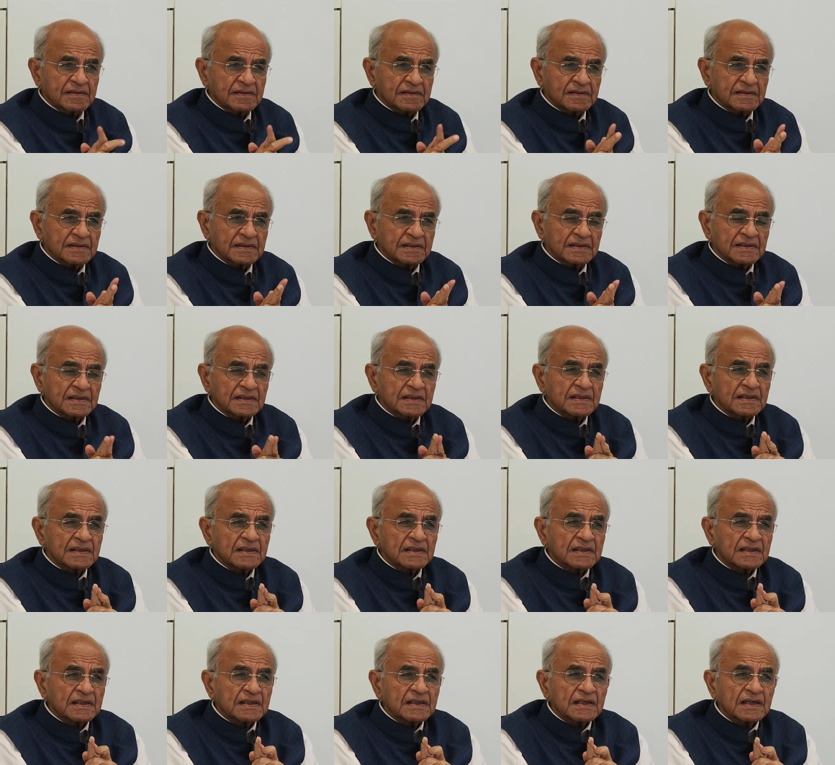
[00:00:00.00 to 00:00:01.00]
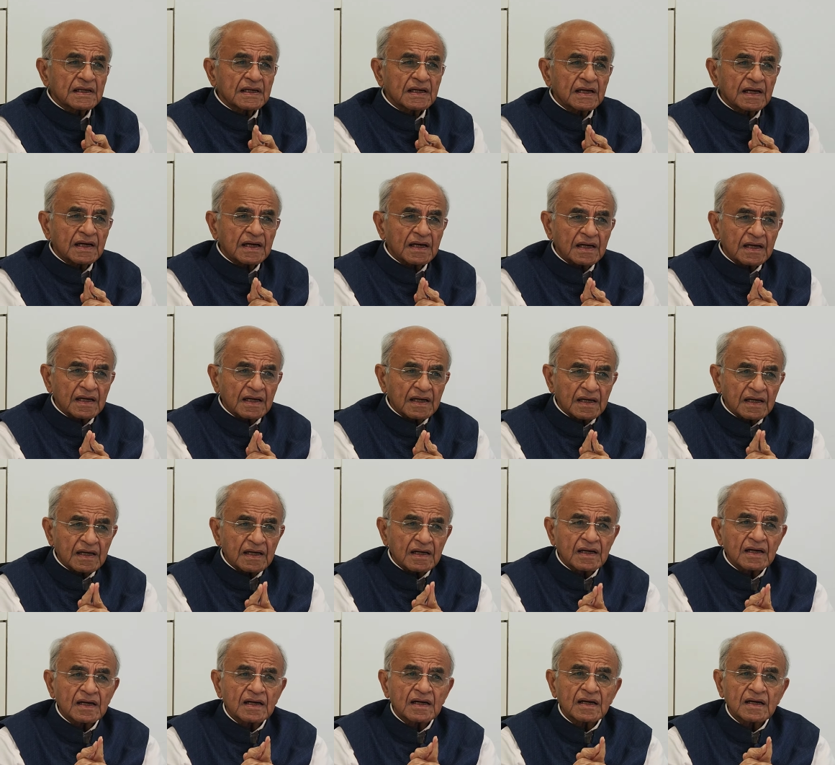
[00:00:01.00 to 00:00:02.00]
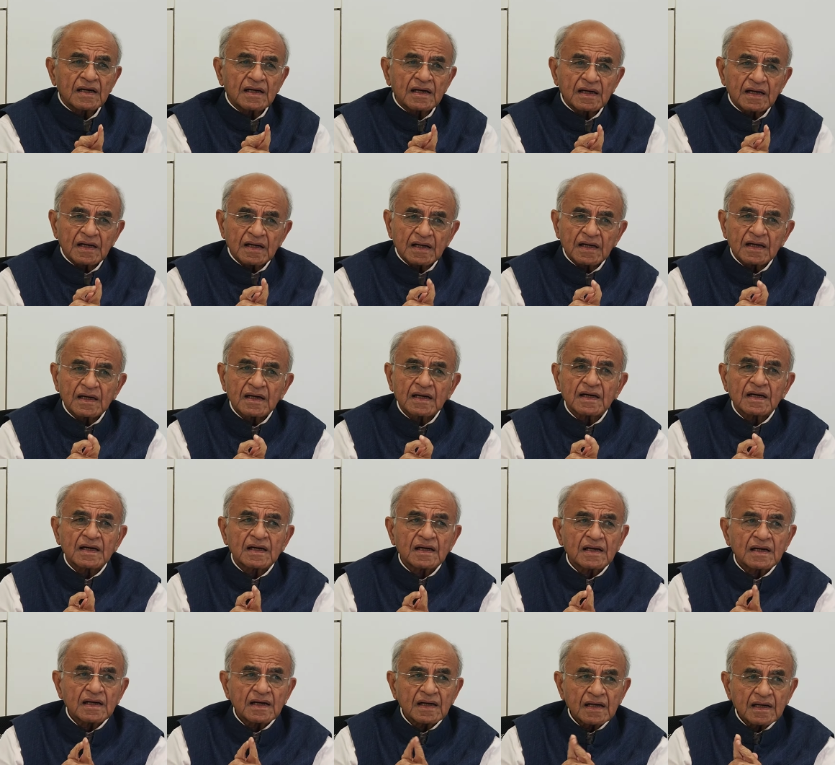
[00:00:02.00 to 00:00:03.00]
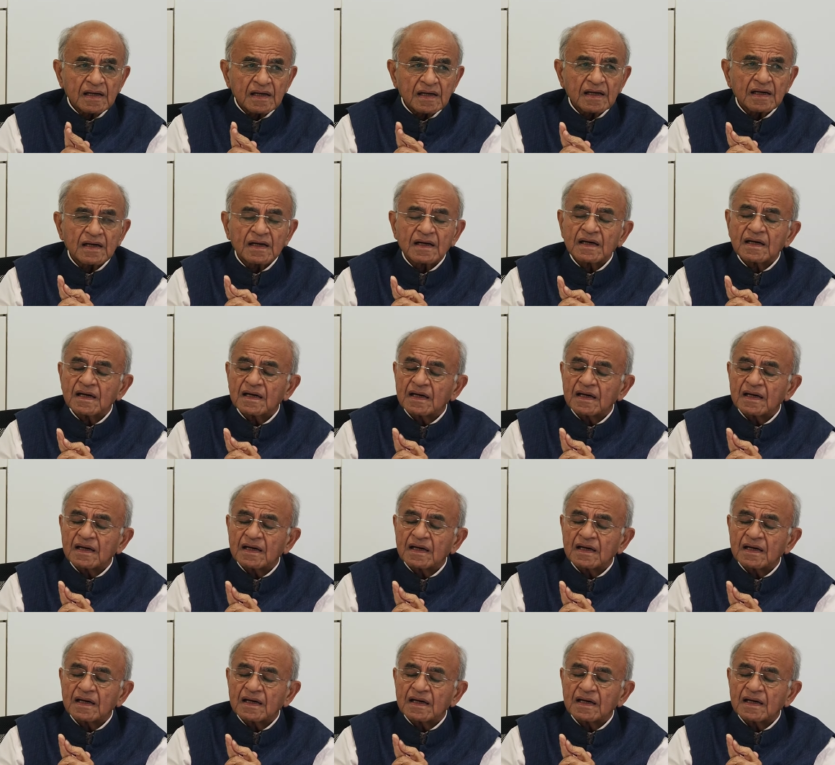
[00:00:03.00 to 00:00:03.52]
(no one is talking)